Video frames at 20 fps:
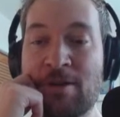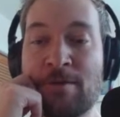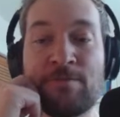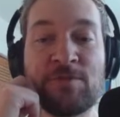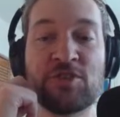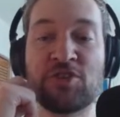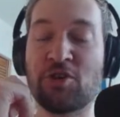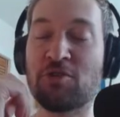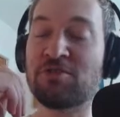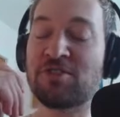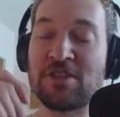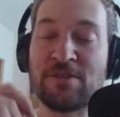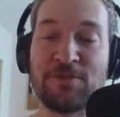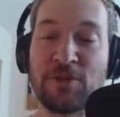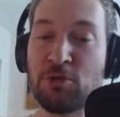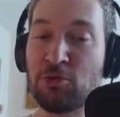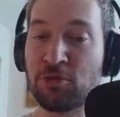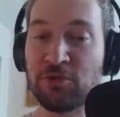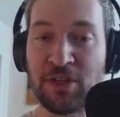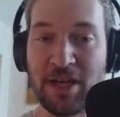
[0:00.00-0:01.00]
Joseph,
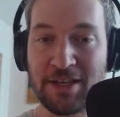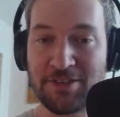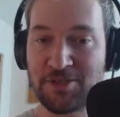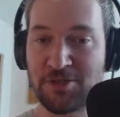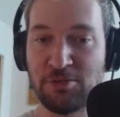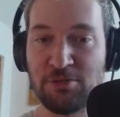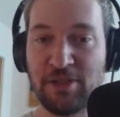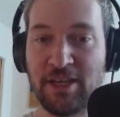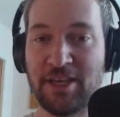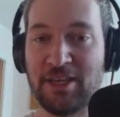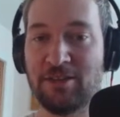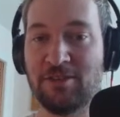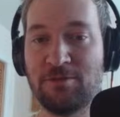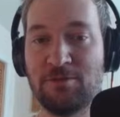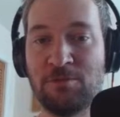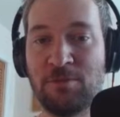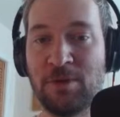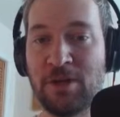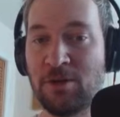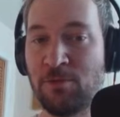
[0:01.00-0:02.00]
you are not too late.
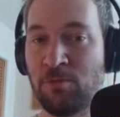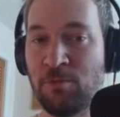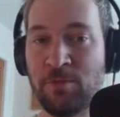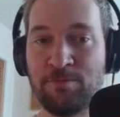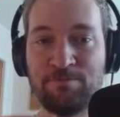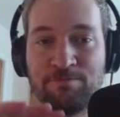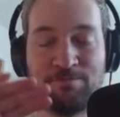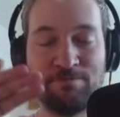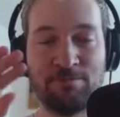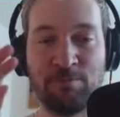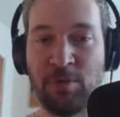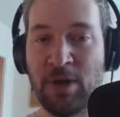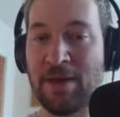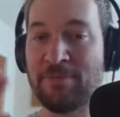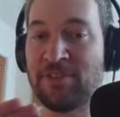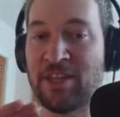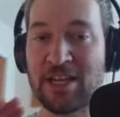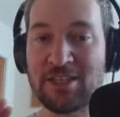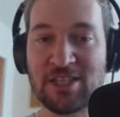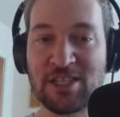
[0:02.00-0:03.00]
We have
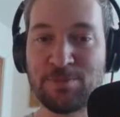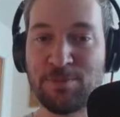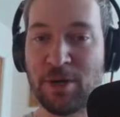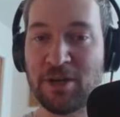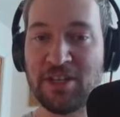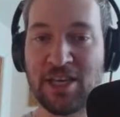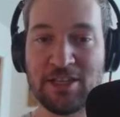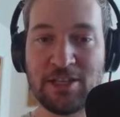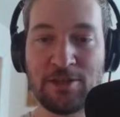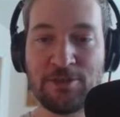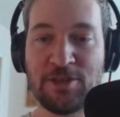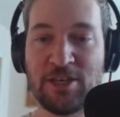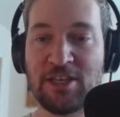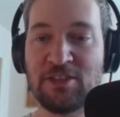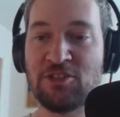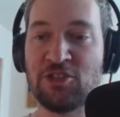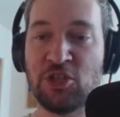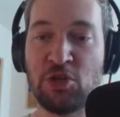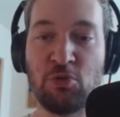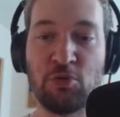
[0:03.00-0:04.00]
not spun
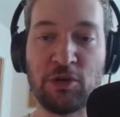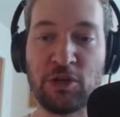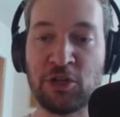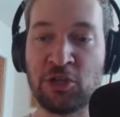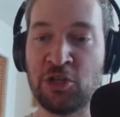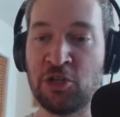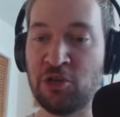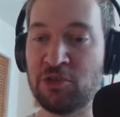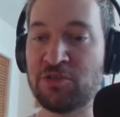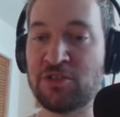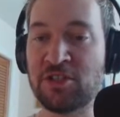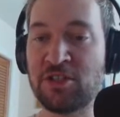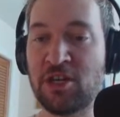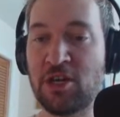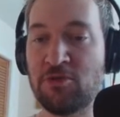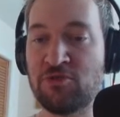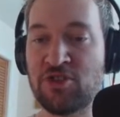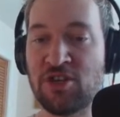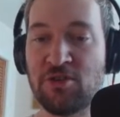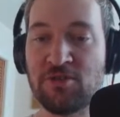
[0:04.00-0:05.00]
anything. You are good to
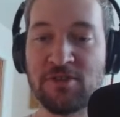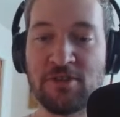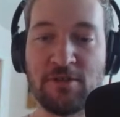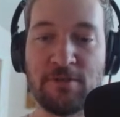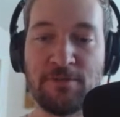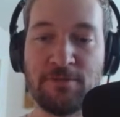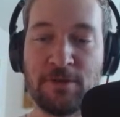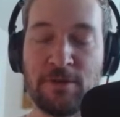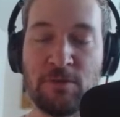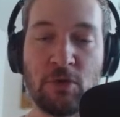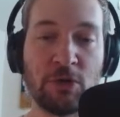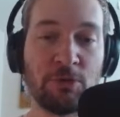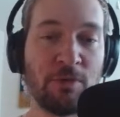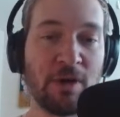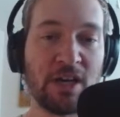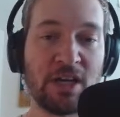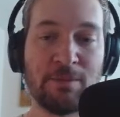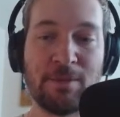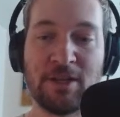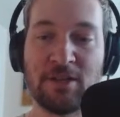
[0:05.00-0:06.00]
go, Joseph. If you want to
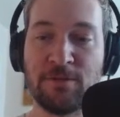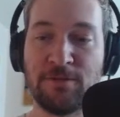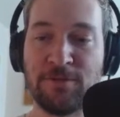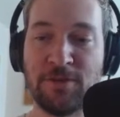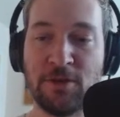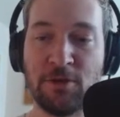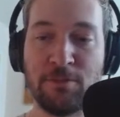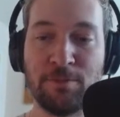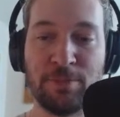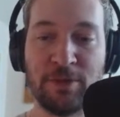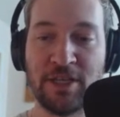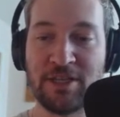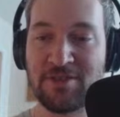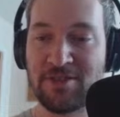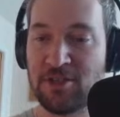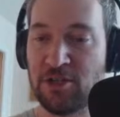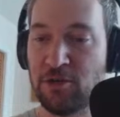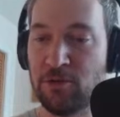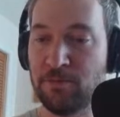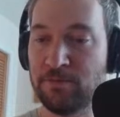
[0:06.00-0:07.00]
recommend a film, please
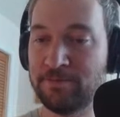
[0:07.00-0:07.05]
do.